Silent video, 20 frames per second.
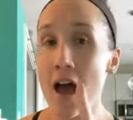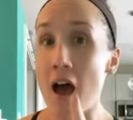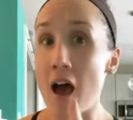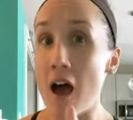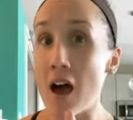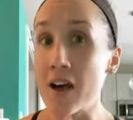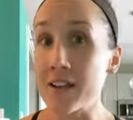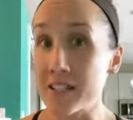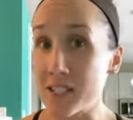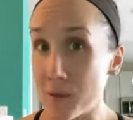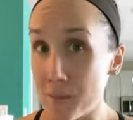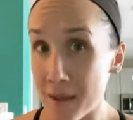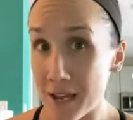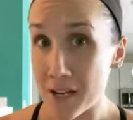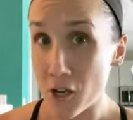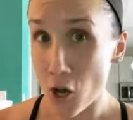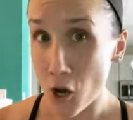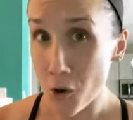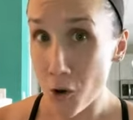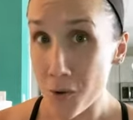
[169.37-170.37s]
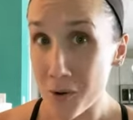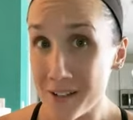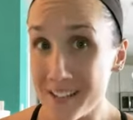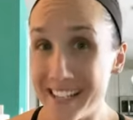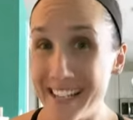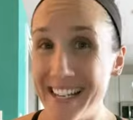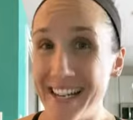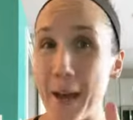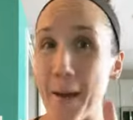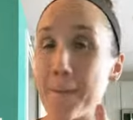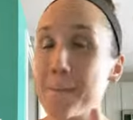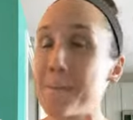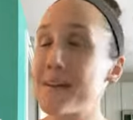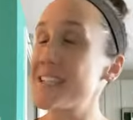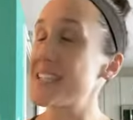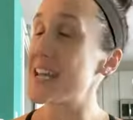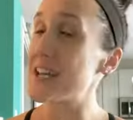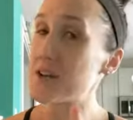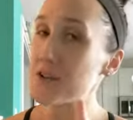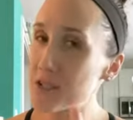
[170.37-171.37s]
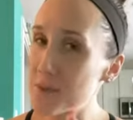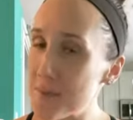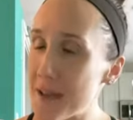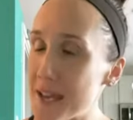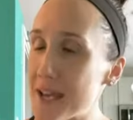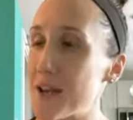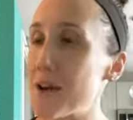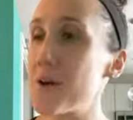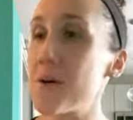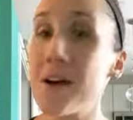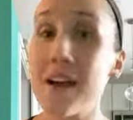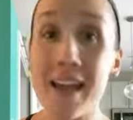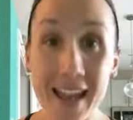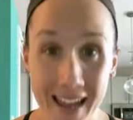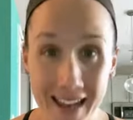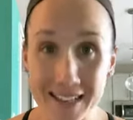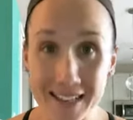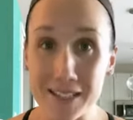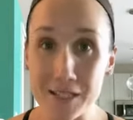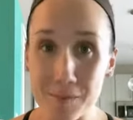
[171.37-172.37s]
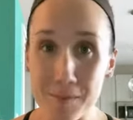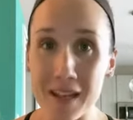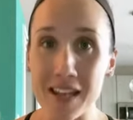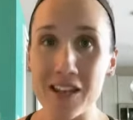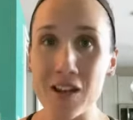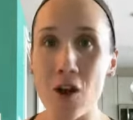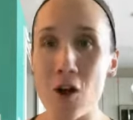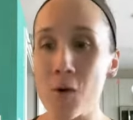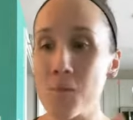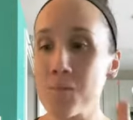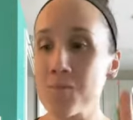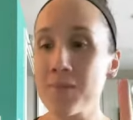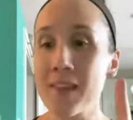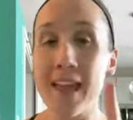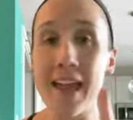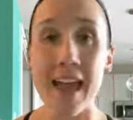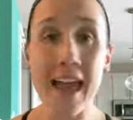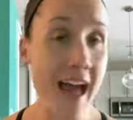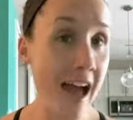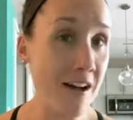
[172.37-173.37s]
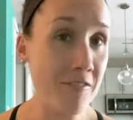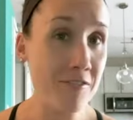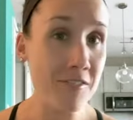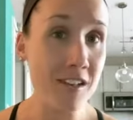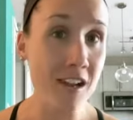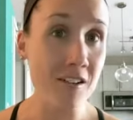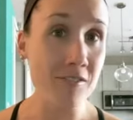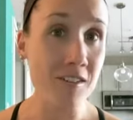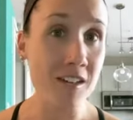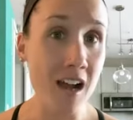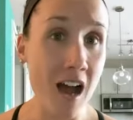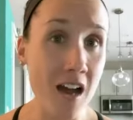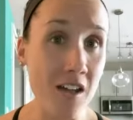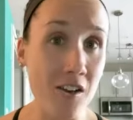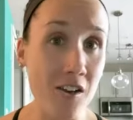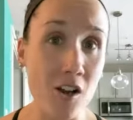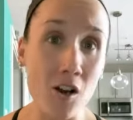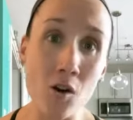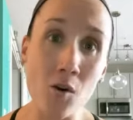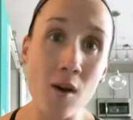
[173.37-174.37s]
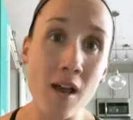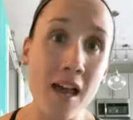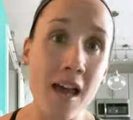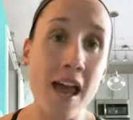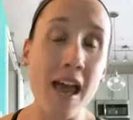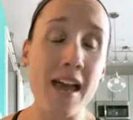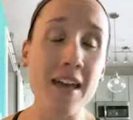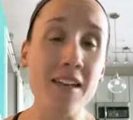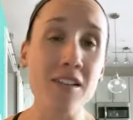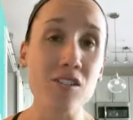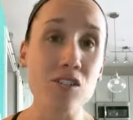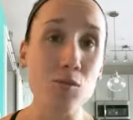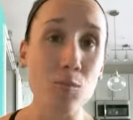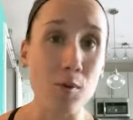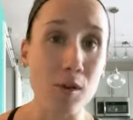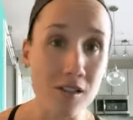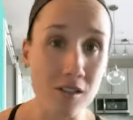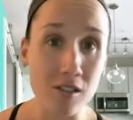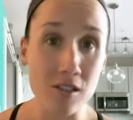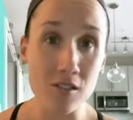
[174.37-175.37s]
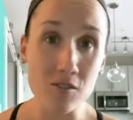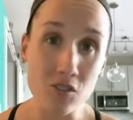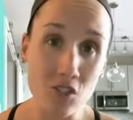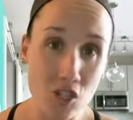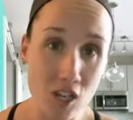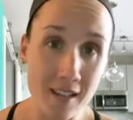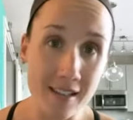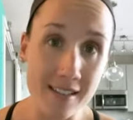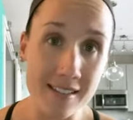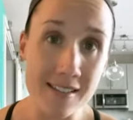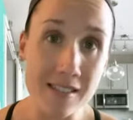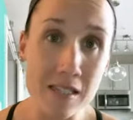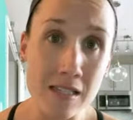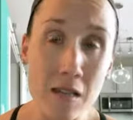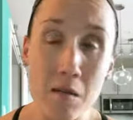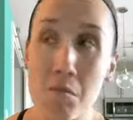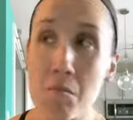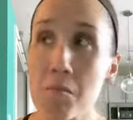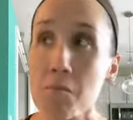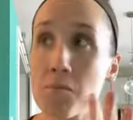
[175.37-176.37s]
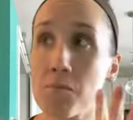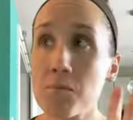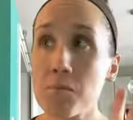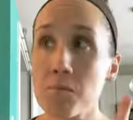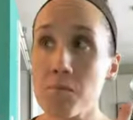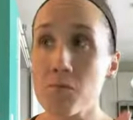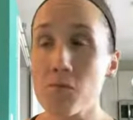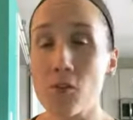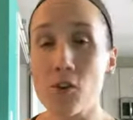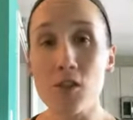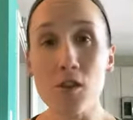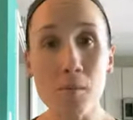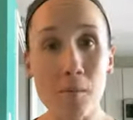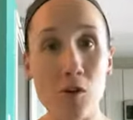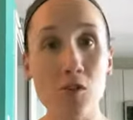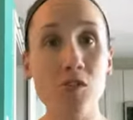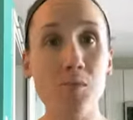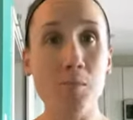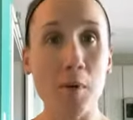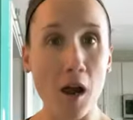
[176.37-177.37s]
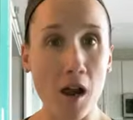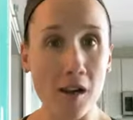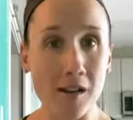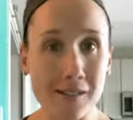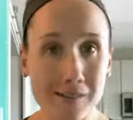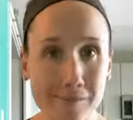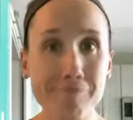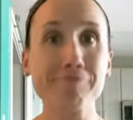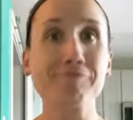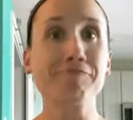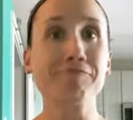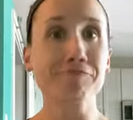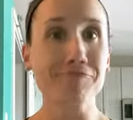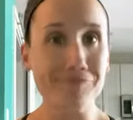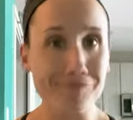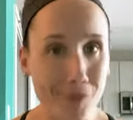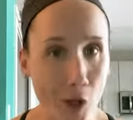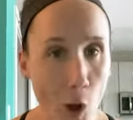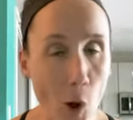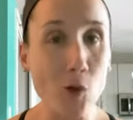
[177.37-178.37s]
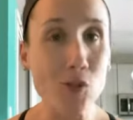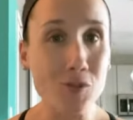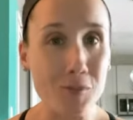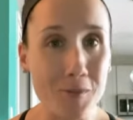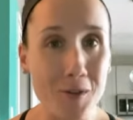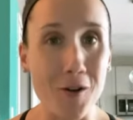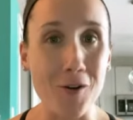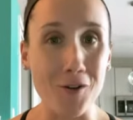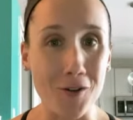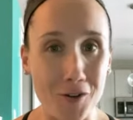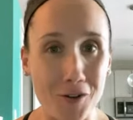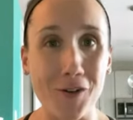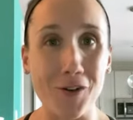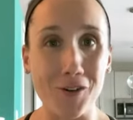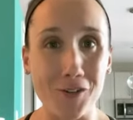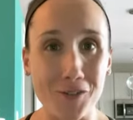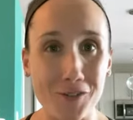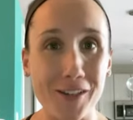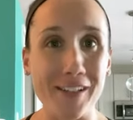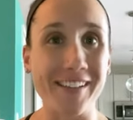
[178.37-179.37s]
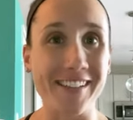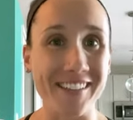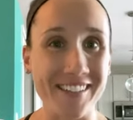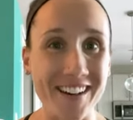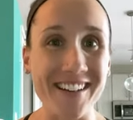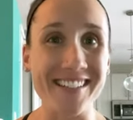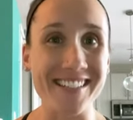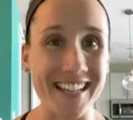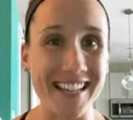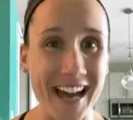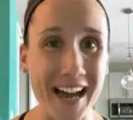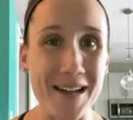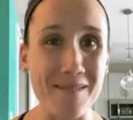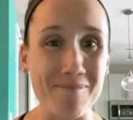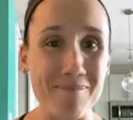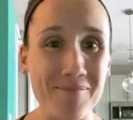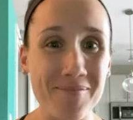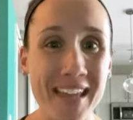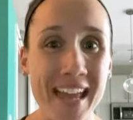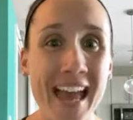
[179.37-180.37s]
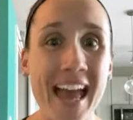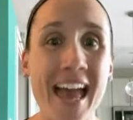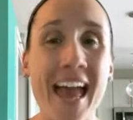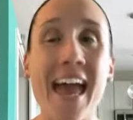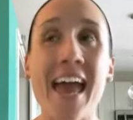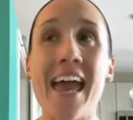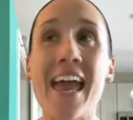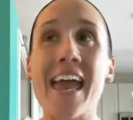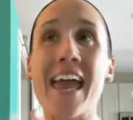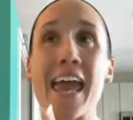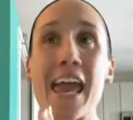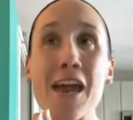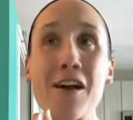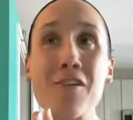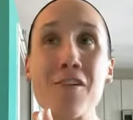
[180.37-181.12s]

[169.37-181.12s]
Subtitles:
a tomato, a tomato, half an avocado, and a sprinkle of cheese, for the most part, holds me over for a really long time. If